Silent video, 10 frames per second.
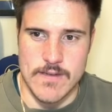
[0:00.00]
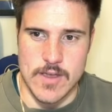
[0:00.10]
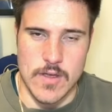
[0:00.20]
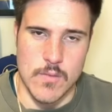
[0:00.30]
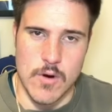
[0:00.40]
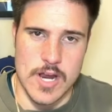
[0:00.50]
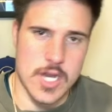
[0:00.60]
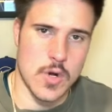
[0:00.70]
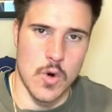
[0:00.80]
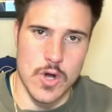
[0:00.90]
you know, the Warriors
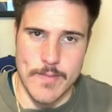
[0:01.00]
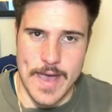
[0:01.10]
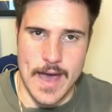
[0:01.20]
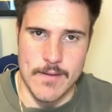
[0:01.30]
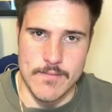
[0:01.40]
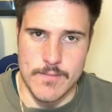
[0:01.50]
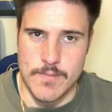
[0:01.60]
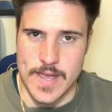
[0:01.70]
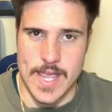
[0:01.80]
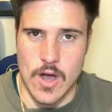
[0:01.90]
talk about
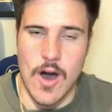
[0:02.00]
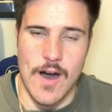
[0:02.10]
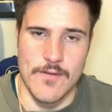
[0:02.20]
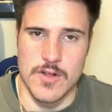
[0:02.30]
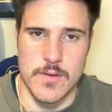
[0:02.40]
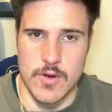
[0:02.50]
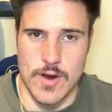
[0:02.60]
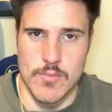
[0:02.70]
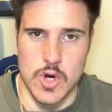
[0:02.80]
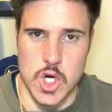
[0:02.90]
being a high-volume
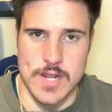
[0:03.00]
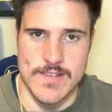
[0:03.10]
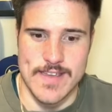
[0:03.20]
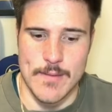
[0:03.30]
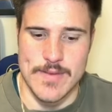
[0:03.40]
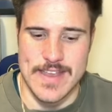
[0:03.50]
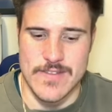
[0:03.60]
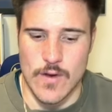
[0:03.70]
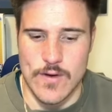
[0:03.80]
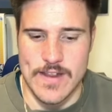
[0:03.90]
three-point shooting team, but they don't